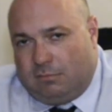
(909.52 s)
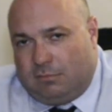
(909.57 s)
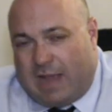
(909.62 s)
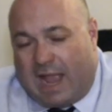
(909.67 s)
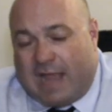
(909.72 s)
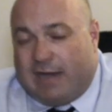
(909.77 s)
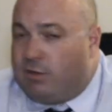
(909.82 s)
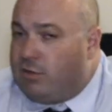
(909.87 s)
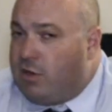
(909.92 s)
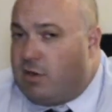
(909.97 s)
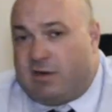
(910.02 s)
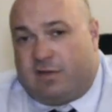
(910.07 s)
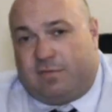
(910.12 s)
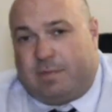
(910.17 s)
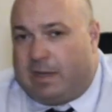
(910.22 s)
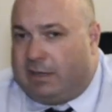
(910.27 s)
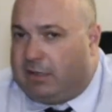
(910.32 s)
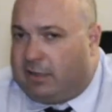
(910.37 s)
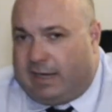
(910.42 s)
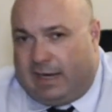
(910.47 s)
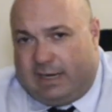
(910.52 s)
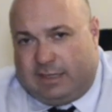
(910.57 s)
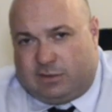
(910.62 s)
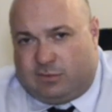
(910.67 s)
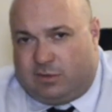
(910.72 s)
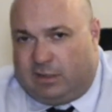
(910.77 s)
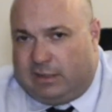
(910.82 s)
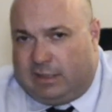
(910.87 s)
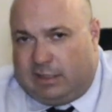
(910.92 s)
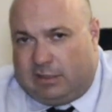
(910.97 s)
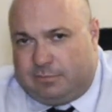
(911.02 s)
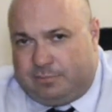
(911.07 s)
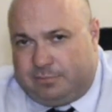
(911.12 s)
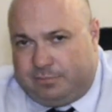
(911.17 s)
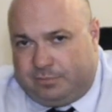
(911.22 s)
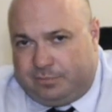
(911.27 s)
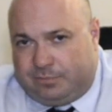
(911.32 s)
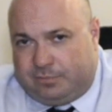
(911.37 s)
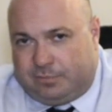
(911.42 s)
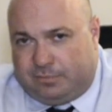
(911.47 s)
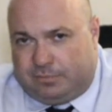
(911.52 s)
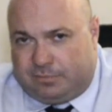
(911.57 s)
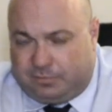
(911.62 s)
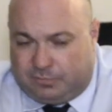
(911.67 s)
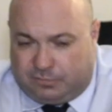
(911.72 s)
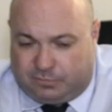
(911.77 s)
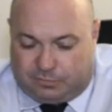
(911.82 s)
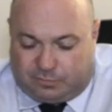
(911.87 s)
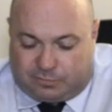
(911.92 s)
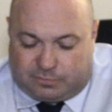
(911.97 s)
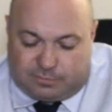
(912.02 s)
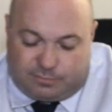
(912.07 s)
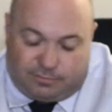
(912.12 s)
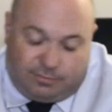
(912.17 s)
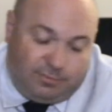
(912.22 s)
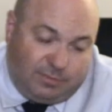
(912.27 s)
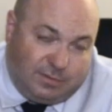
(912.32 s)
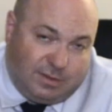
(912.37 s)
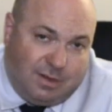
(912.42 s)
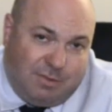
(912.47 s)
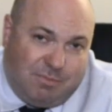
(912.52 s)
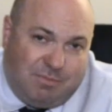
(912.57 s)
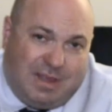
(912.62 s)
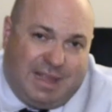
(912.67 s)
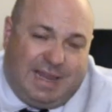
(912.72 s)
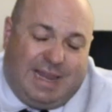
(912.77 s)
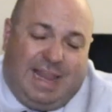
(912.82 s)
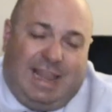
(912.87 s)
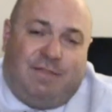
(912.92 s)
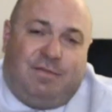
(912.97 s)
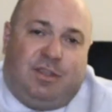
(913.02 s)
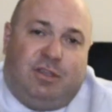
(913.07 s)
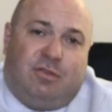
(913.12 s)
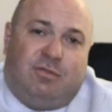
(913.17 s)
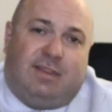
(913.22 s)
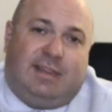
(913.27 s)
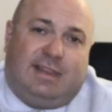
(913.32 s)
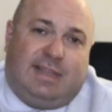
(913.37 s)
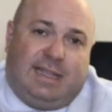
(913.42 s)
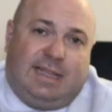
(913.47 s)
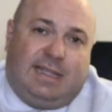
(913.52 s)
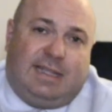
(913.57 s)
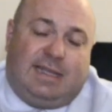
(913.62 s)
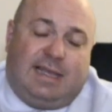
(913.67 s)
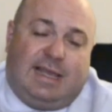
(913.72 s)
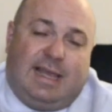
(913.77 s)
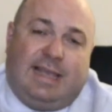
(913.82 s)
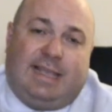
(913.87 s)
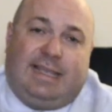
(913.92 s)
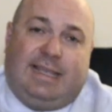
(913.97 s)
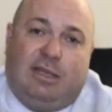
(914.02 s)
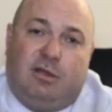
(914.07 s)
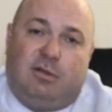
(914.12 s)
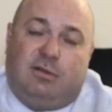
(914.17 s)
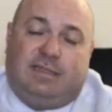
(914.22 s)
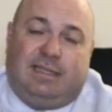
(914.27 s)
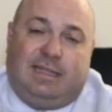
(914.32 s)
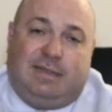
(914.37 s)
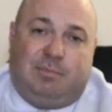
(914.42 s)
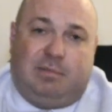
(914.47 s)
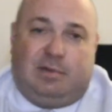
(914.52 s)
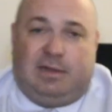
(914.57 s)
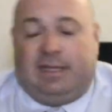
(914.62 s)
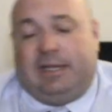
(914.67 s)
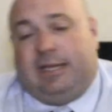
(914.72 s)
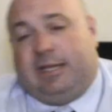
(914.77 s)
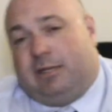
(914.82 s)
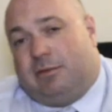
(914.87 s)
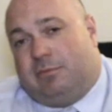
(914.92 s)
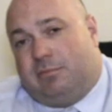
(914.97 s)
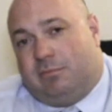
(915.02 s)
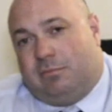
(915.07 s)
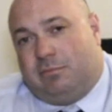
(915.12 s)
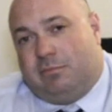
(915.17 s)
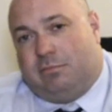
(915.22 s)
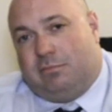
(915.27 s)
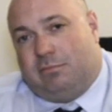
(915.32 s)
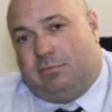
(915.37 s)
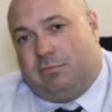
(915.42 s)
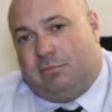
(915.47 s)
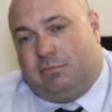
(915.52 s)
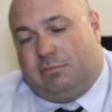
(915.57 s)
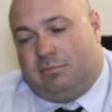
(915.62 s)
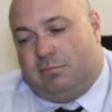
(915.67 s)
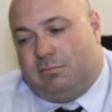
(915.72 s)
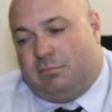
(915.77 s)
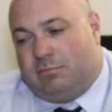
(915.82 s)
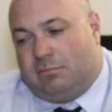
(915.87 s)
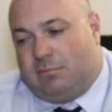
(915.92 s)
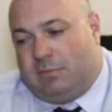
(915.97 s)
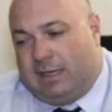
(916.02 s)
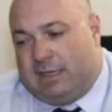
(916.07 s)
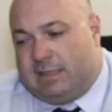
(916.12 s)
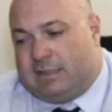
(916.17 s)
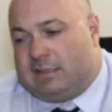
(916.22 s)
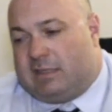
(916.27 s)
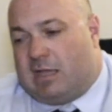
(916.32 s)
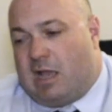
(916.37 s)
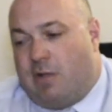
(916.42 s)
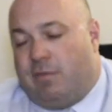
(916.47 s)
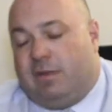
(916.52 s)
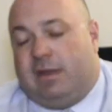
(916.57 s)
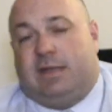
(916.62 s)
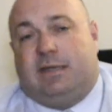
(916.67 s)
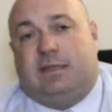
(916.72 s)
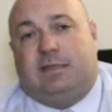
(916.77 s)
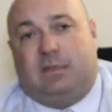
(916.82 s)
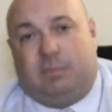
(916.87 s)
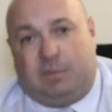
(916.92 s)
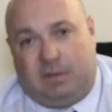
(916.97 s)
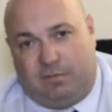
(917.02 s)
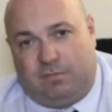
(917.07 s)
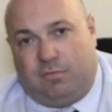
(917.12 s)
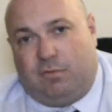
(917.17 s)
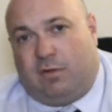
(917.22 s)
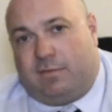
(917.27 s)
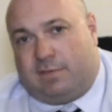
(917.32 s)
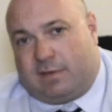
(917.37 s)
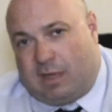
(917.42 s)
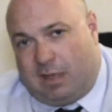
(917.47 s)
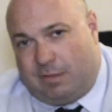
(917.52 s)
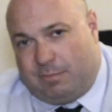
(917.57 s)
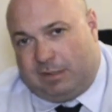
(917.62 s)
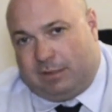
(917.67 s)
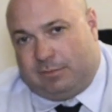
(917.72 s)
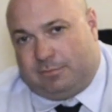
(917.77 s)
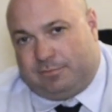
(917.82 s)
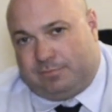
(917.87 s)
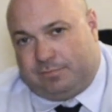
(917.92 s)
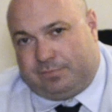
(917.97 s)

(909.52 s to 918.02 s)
I don't know enough about your case right now. But if you think a guilty plea is going to be forthcoming,